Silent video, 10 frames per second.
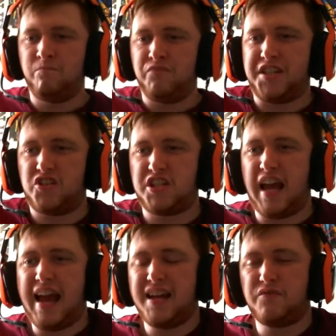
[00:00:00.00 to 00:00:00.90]

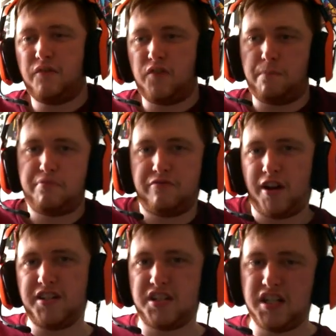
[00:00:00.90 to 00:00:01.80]
sad that the
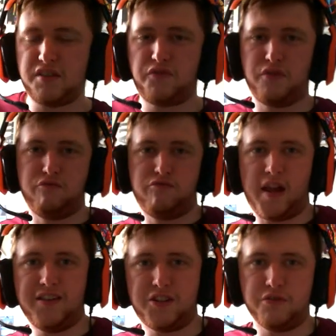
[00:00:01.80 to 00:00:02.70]
prices for
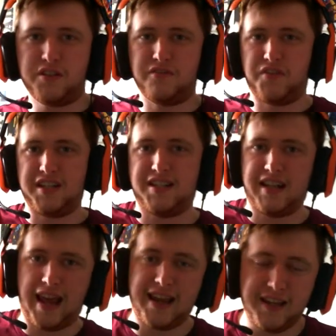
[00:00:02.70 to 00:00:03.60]
rentals of these
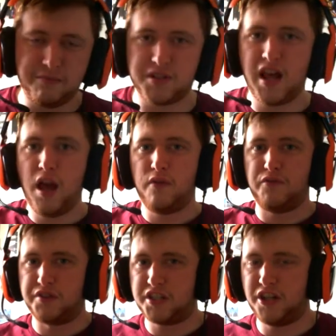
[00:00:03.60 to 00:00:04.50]
games
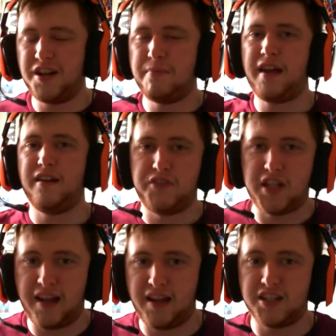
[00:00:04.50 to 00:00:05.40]
for a certain amount of days,